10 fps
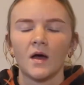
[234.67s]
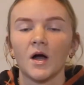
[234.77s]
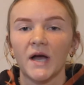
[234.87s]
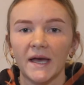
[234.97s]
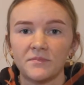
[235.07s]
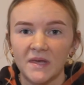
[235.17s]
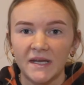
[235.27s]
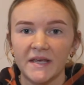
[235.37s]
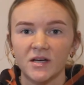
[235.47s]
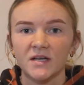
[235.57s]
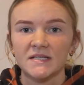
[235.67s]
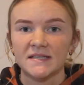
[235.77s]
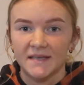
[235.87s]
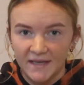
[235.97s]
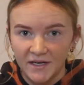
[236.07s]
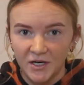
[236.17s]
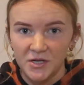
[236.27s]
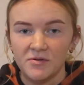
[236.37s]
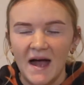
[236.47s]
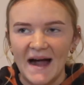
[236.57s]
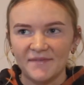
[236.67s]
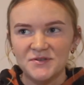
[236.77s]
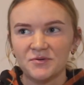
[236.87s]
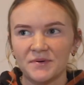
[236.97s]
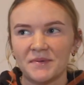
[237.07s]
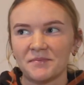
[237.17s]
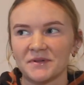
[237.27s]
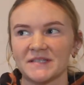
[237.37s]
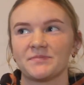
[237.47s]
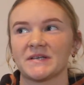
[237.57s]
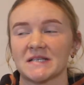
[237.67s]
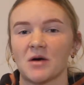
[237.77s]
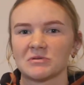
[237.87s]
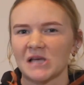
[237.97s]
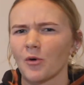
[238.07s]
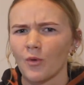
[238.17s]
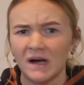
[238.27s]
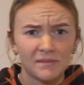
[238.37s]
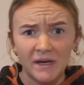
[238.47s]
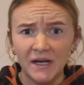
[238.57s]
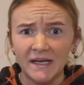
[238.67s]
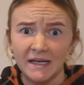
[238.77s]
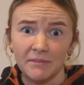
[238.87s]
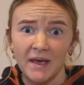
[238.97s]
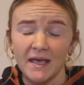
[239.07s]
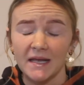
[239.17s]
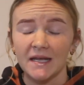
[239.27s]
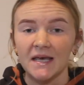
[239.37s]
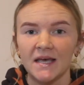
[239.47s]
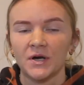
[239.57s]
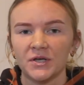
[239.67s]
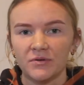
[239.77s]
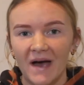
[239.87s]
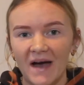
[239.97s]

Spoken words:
Okay, and here is the kicker. You have to remember this, because I was like, why am I not getting paid? You